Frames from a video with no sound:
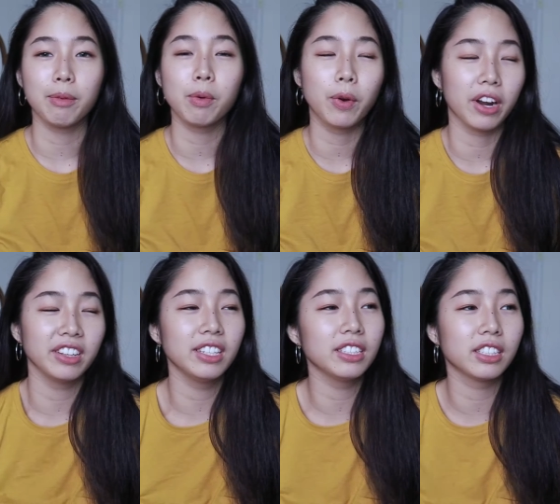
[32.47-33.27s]
I've been
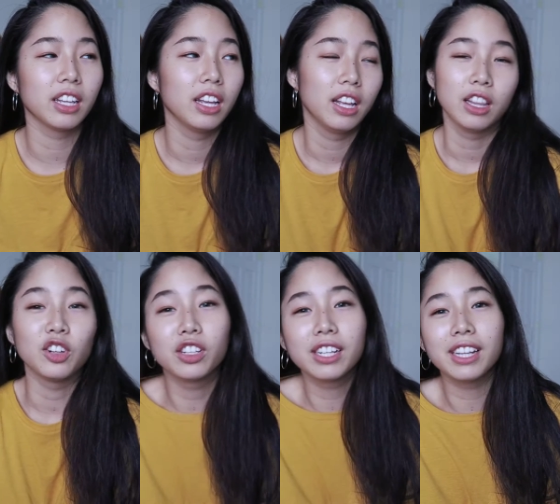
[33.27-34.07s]
wearing this
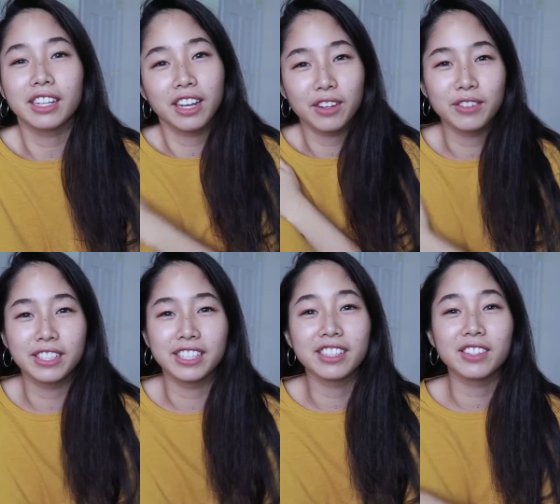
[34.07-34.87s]
literally like
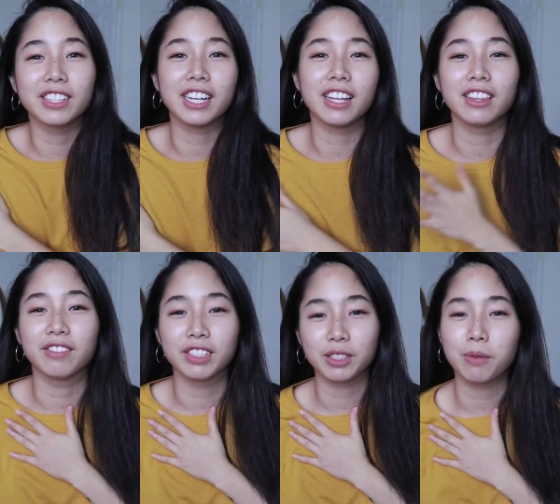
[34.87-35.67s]
every single day. I
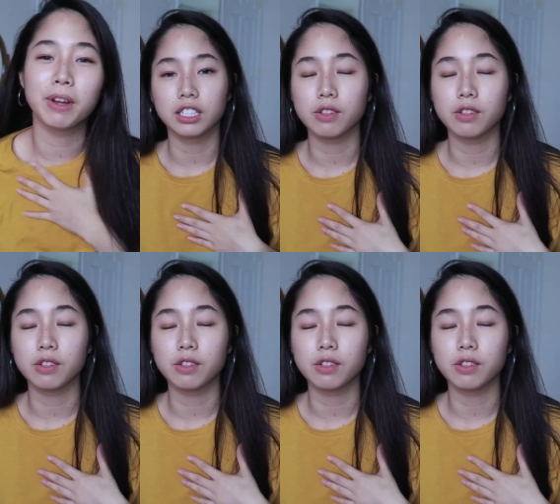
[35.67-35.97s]
love this so much.